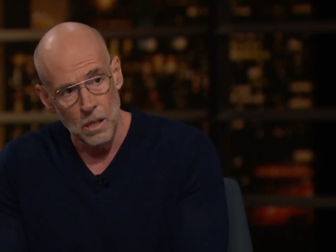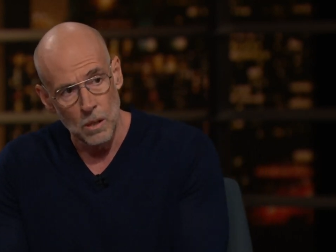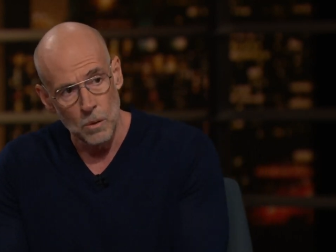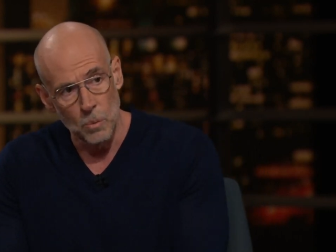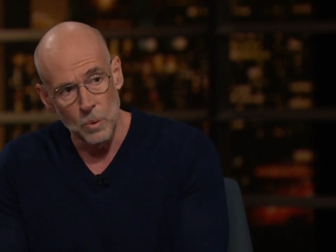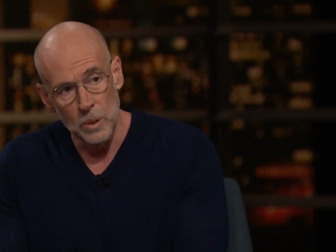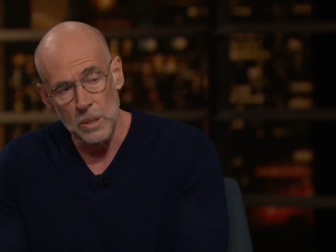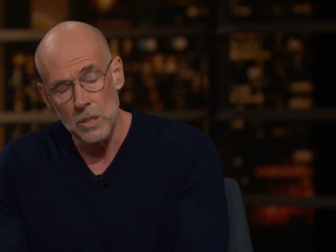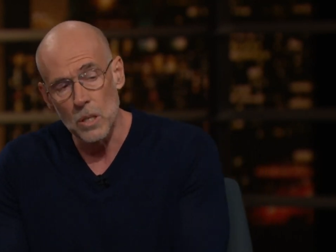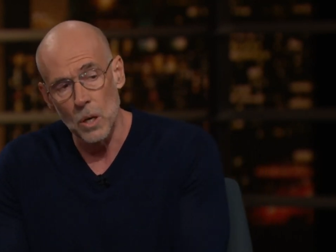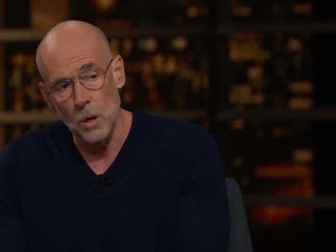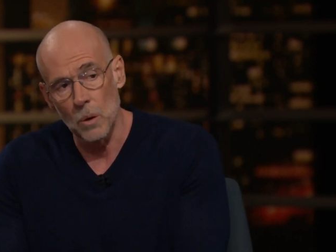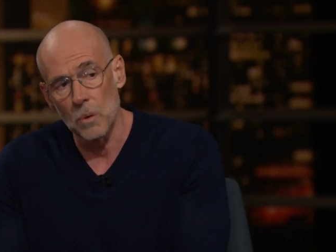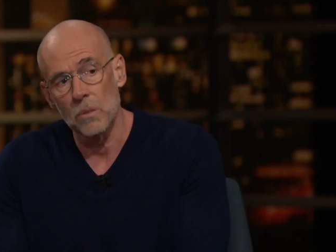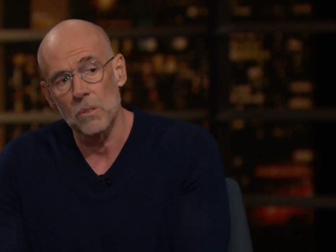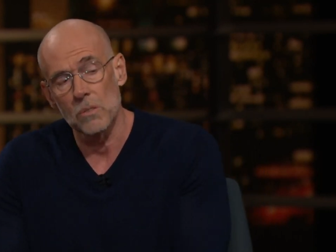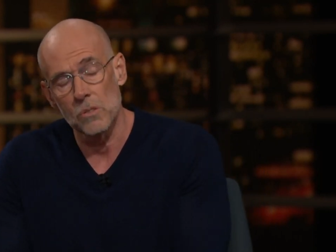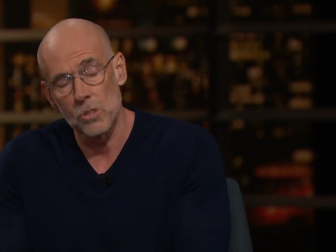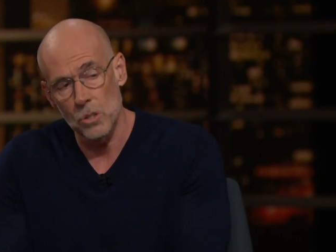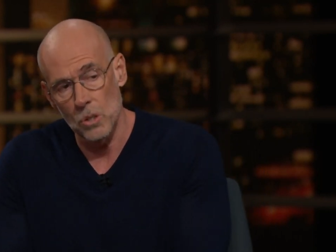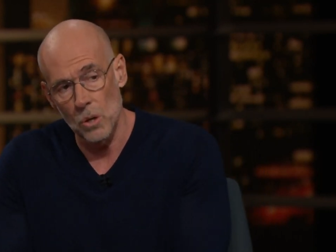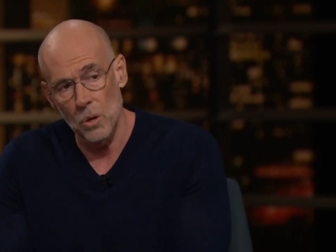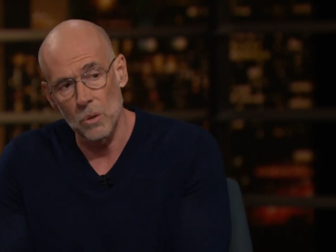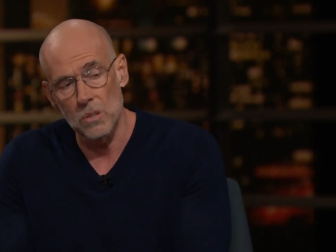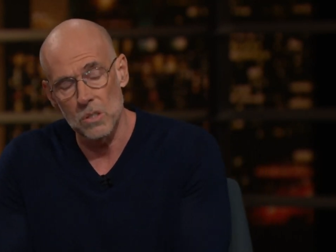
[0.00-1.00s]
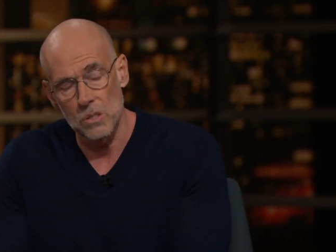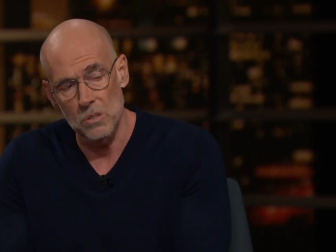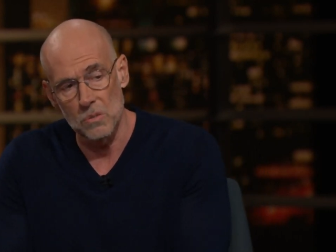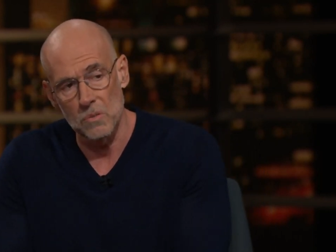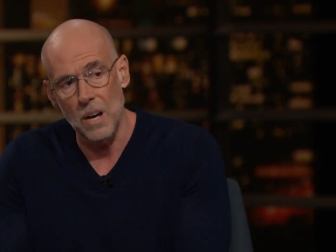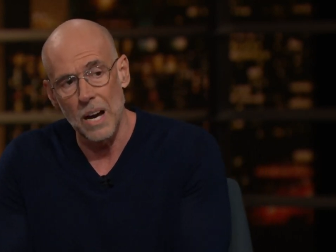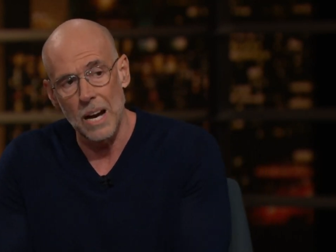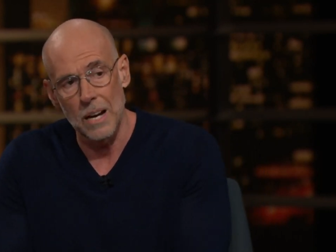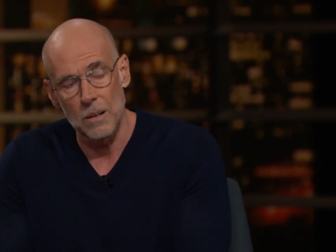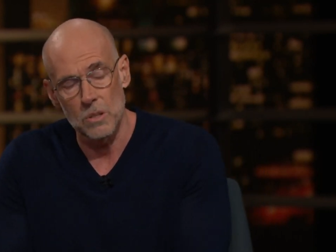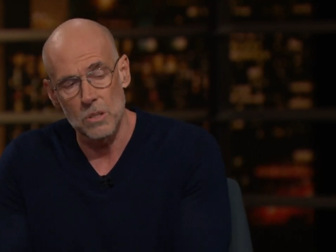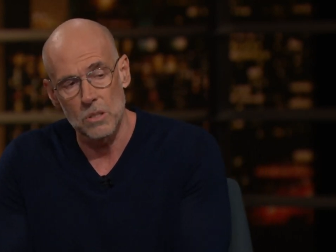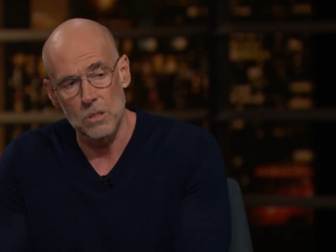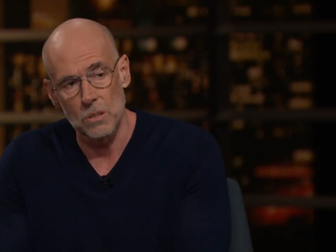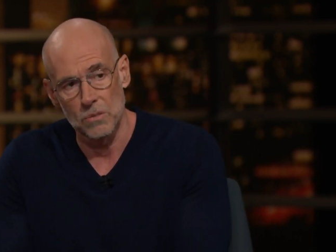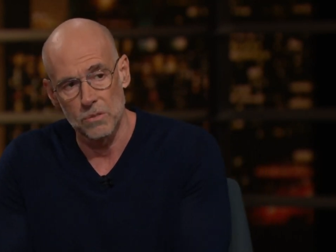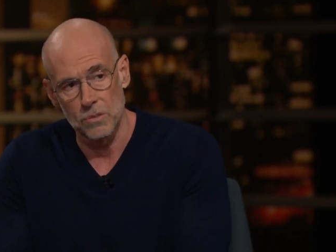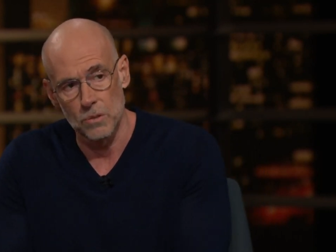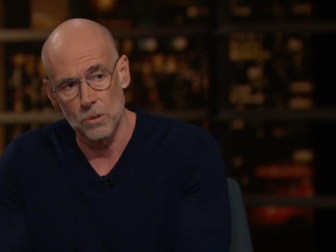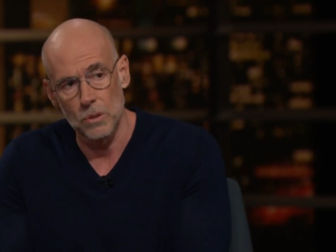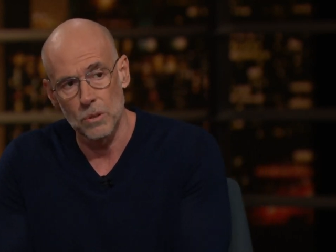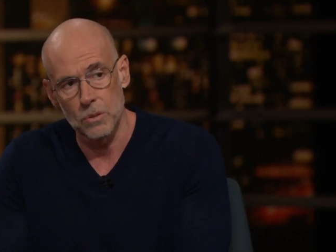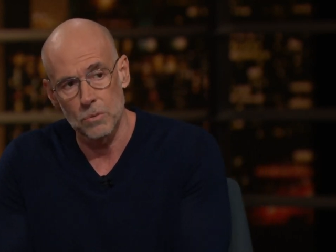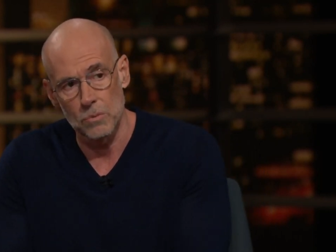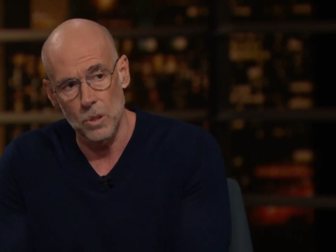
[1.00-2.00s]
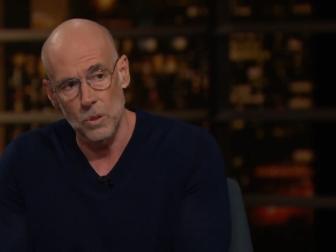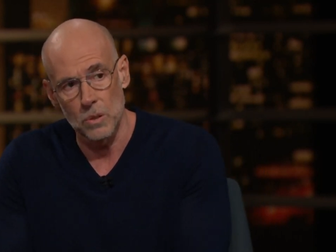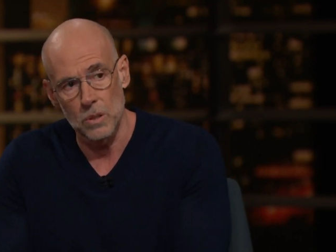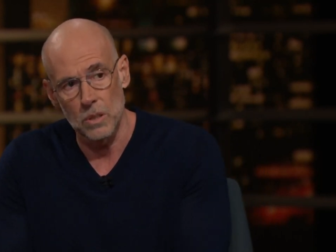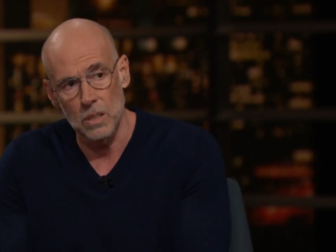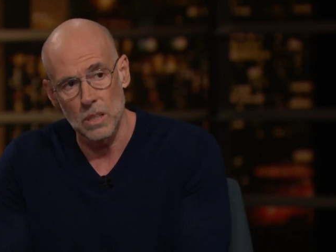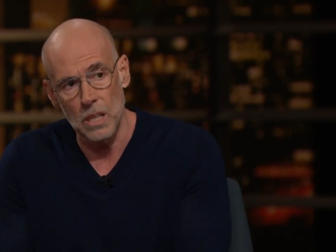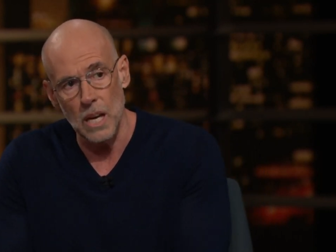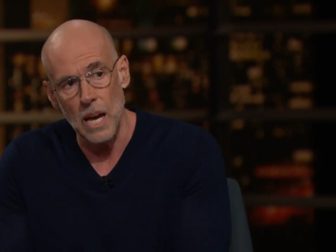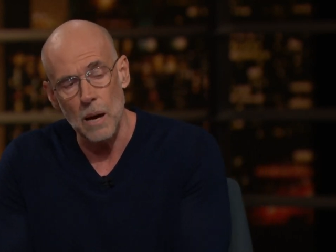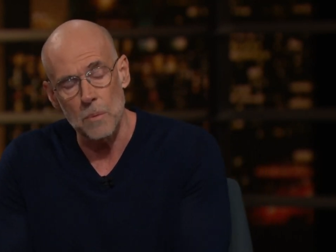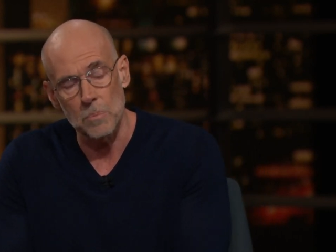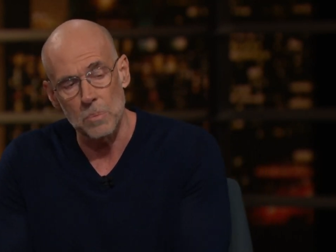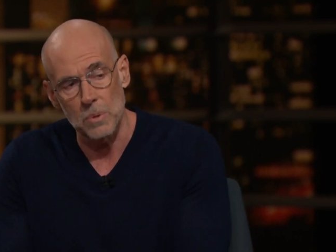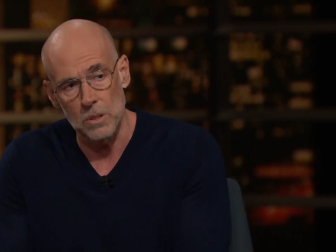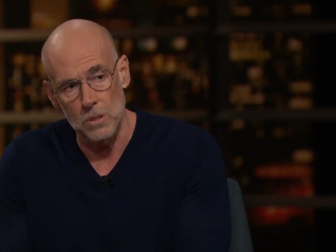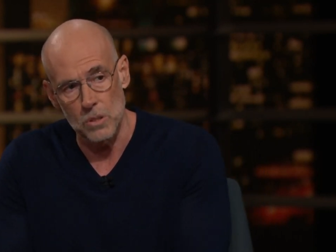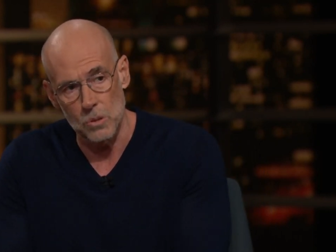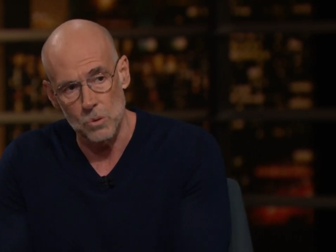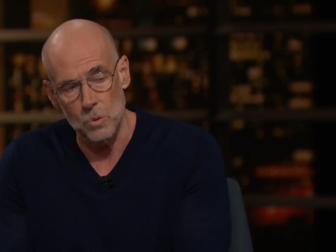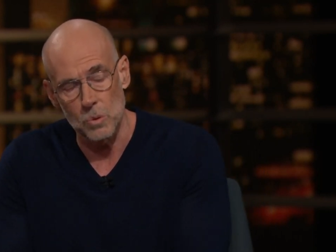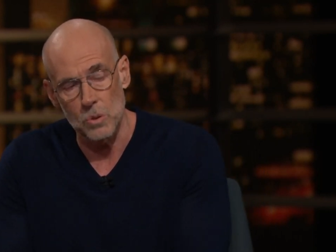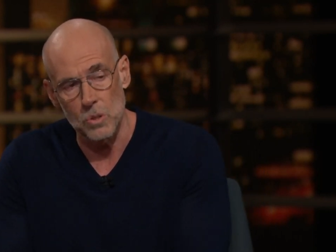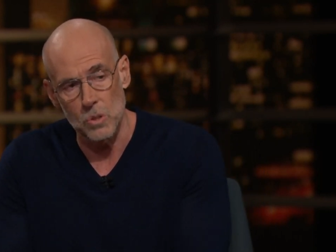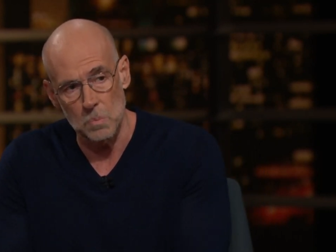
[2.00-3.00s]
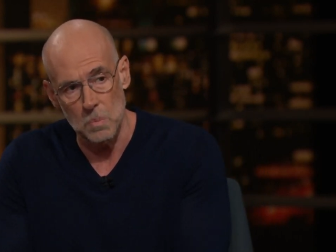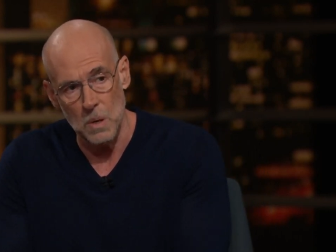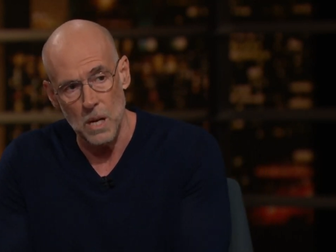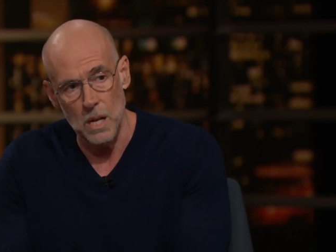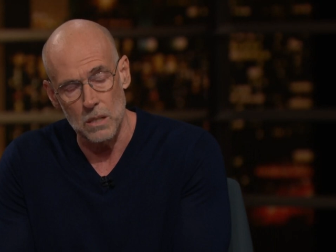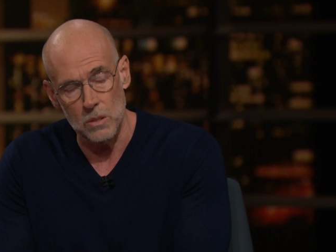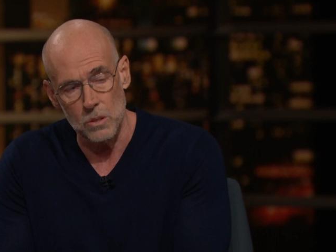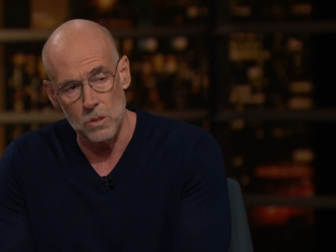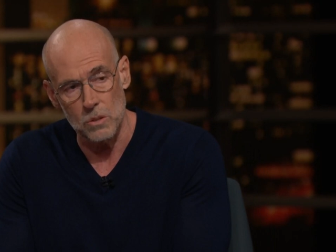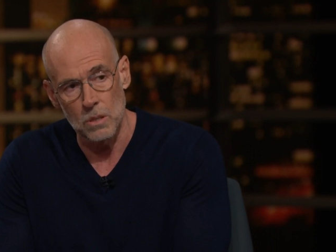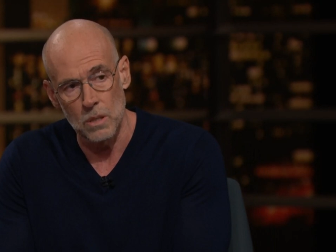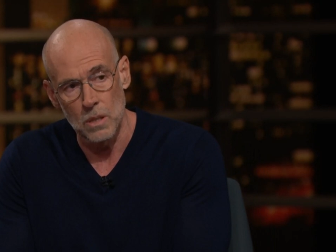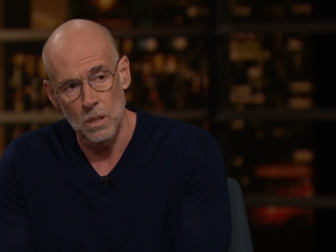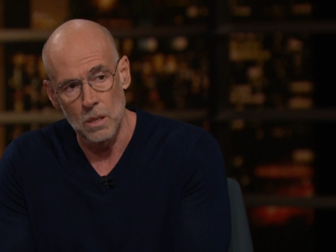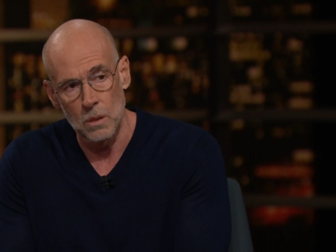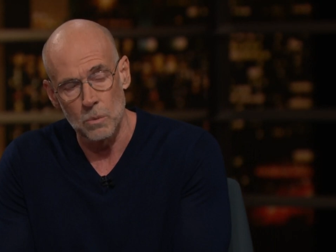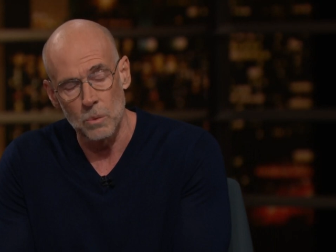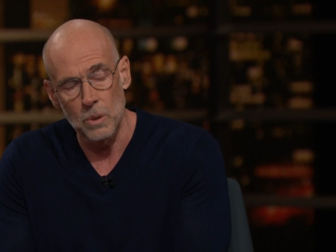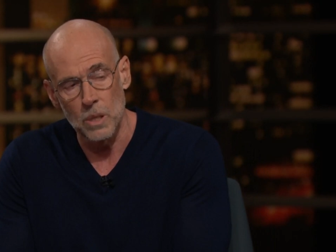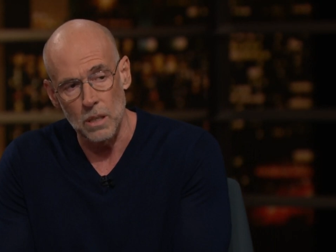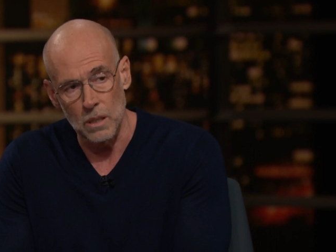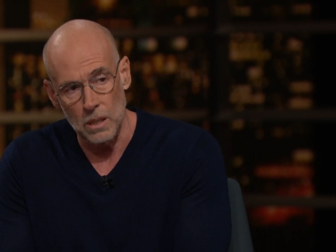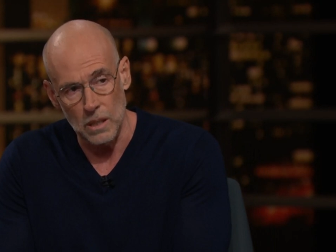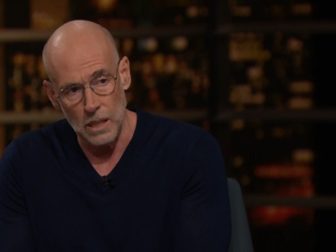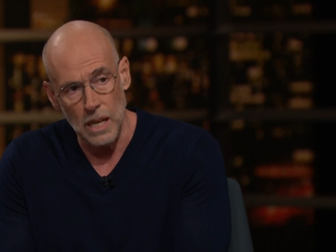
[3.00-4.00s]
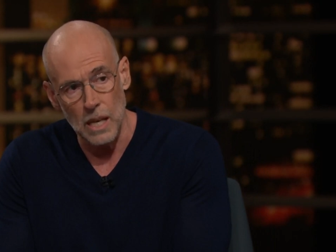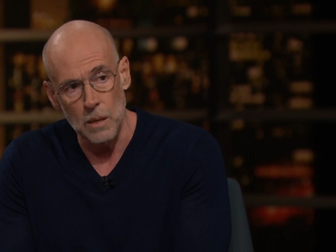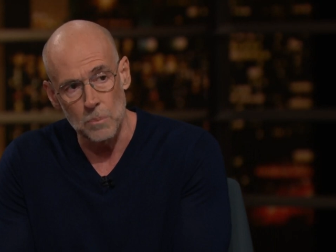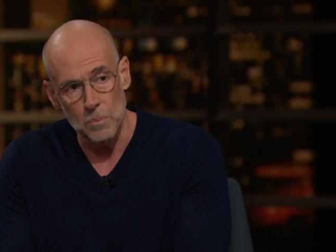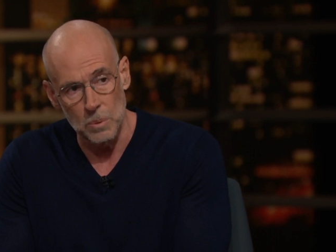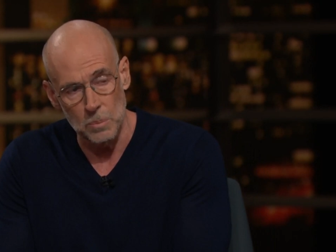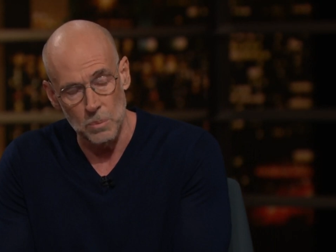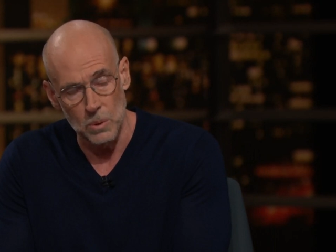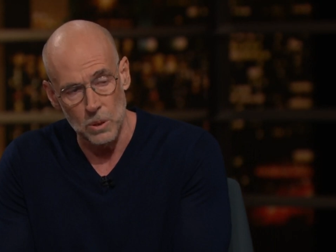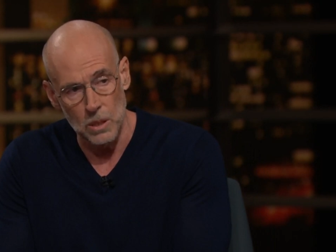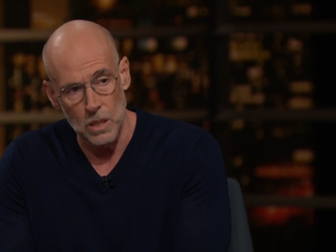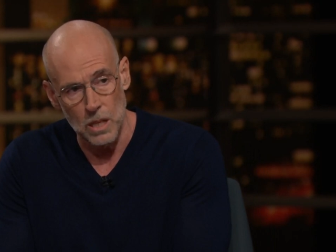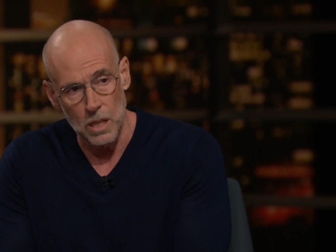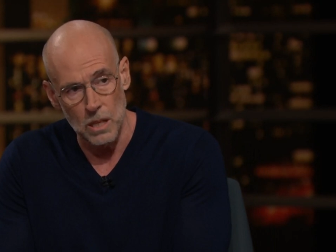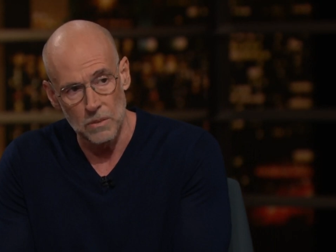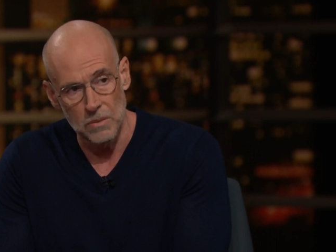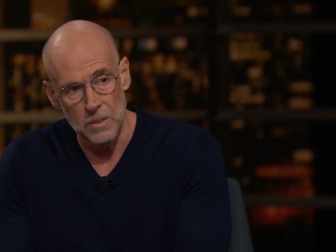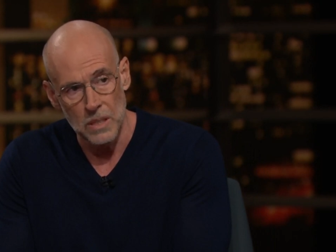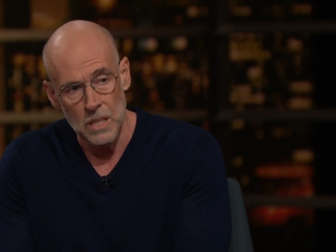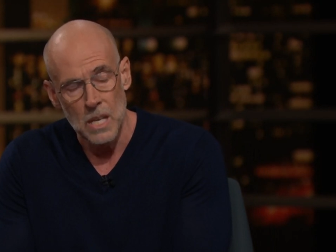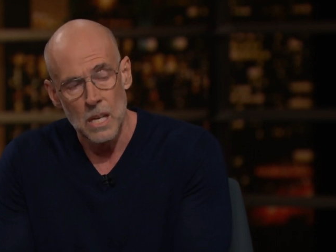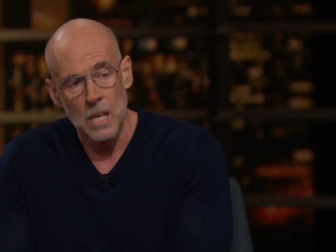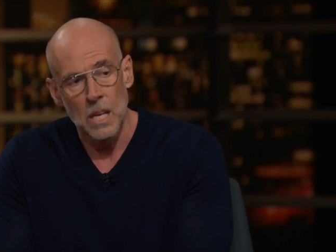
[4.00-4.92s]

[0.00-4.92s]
we don't show this virus the full throated capitalist response we are capable of.